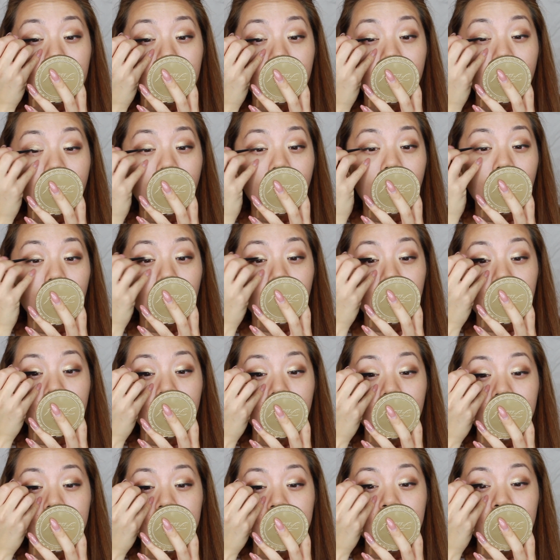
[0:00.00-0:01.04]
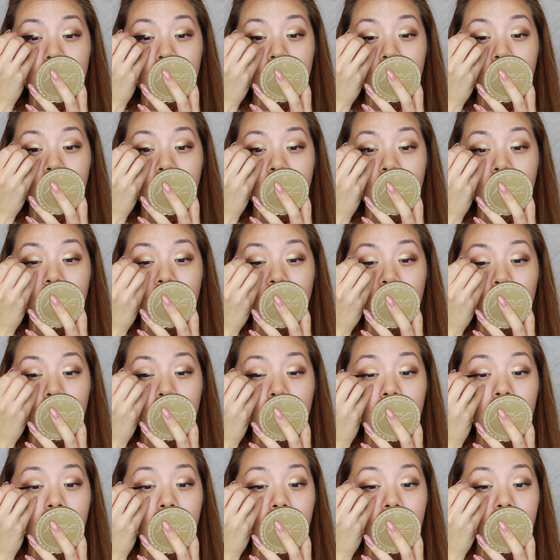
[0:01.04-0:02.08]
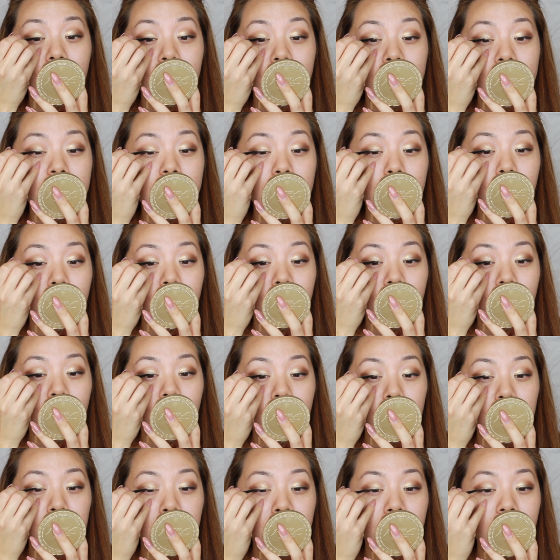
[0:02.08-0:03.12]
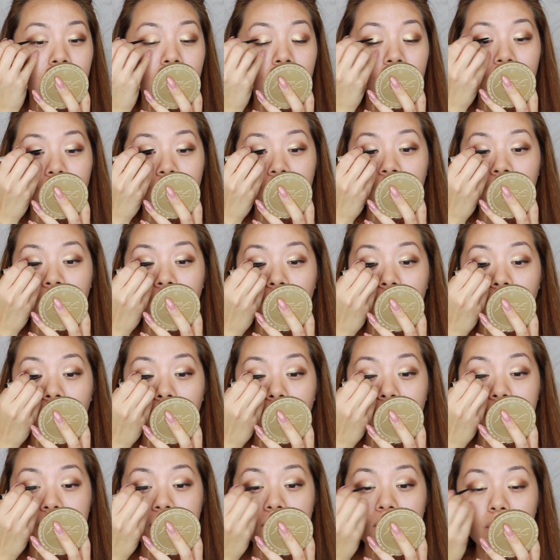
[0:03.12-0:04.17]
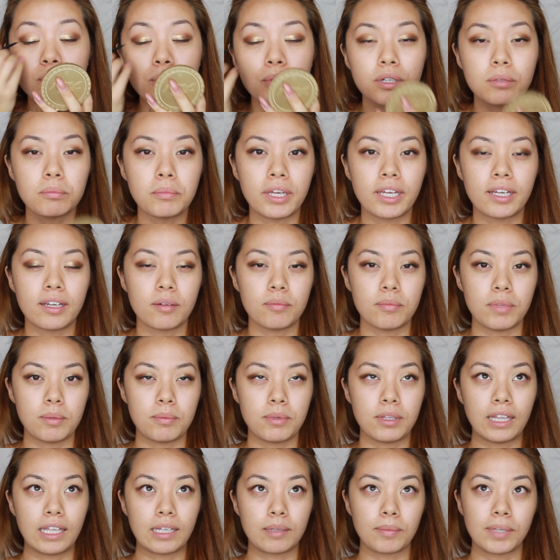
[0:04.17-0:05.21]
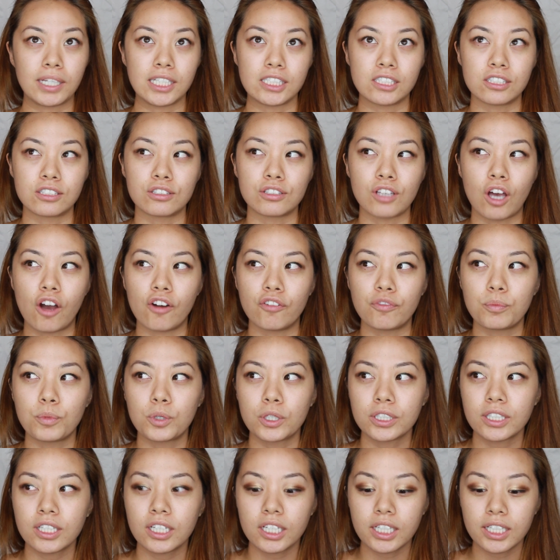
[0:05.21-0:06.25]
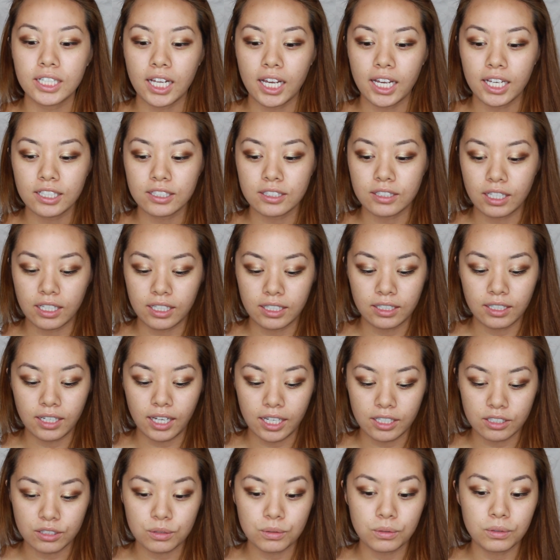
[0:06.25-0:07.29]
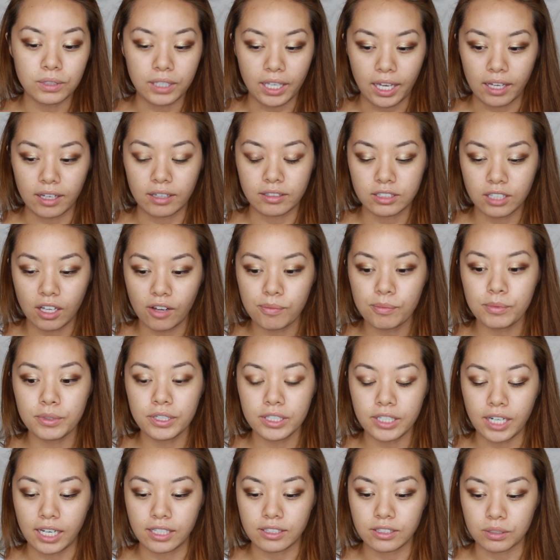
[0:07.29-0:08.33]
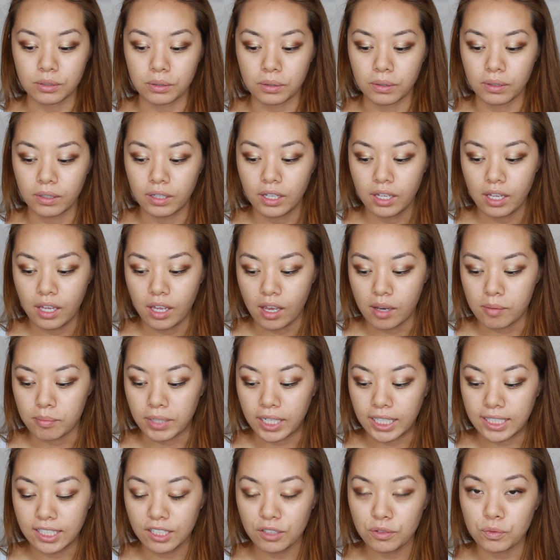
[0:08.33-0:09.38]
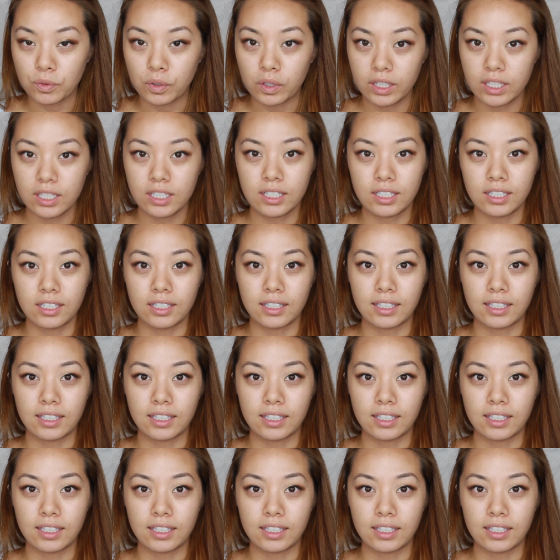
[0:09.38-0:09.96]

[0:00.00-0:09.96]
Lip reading: how I got into makeup, when I got into makeup. I started wearing makeup maybe like my sophomore year in high school. Yeah, sophomore year in high school, but I didn't really